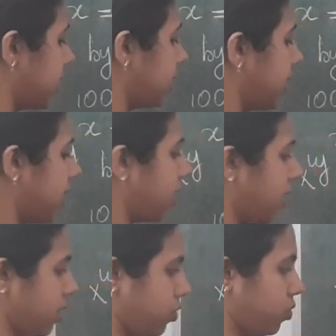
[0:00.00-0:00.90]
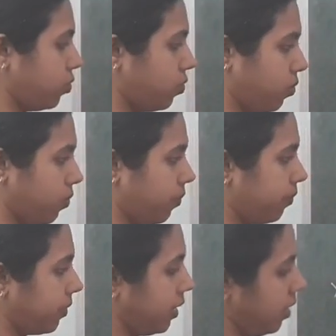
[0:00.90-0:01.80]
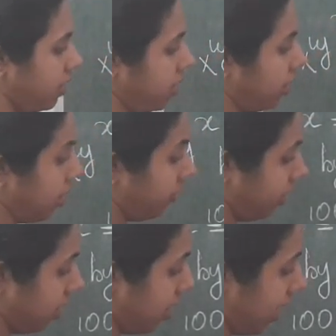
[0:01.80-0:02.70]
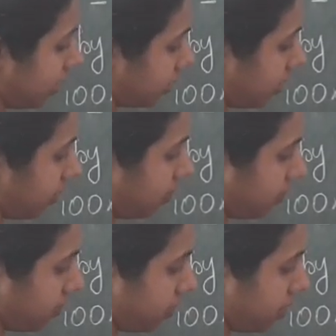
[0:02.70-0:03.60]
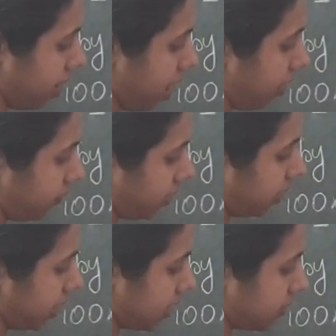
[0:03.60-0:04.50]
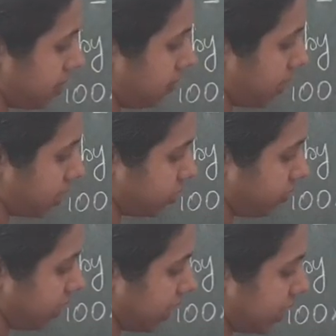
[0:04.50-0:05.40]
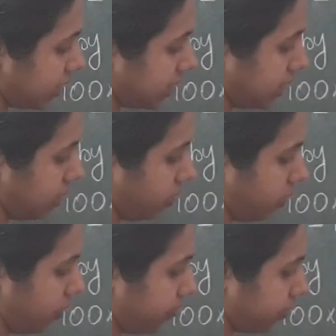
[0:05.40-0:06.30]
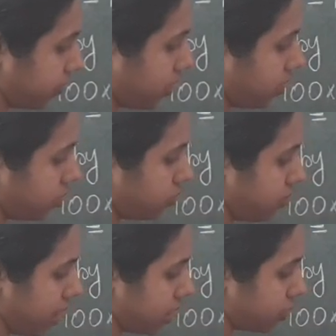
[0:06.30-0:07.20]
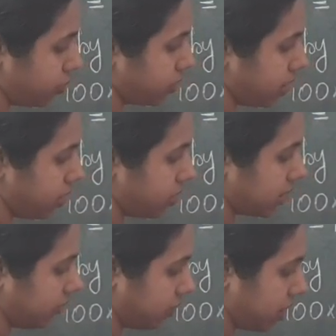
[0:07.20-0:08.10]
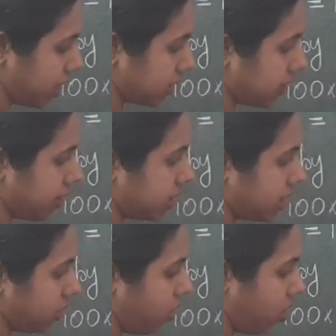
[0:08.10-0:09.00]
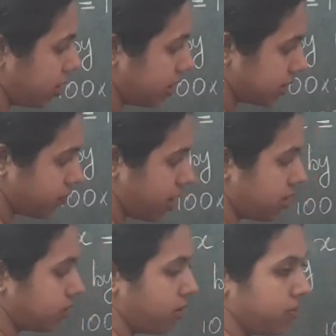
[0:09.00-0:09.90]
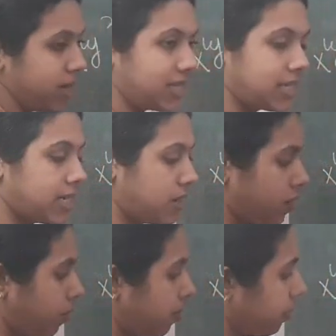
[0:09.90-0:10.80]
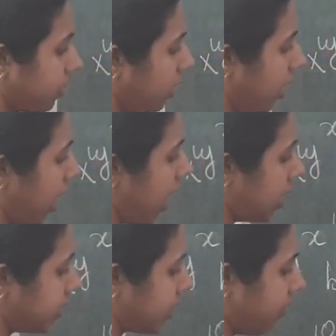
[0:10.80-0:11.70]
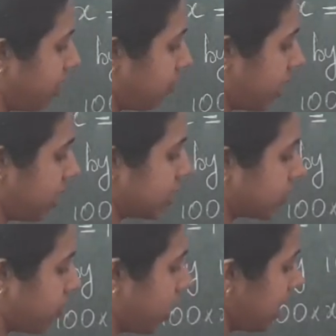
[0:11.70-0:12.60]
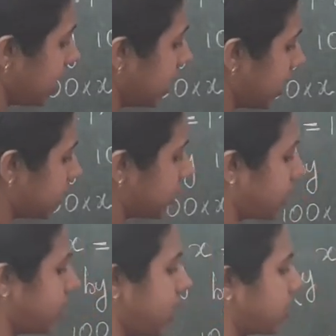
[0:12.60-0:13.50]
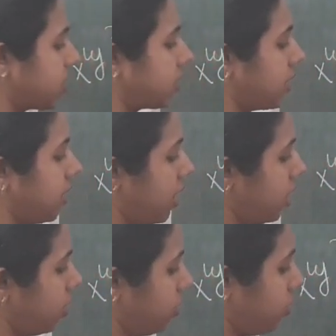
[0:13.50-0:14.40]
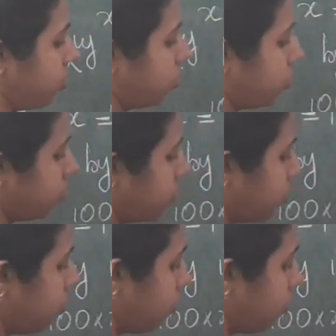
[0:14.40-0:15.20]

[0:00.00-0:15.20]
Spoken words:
is equal to, here we get, after the decimal place you will get 0. 2 minus 2 0, 7 minus 7 0, all these values will be 0. And 7 minus 1, 6, 2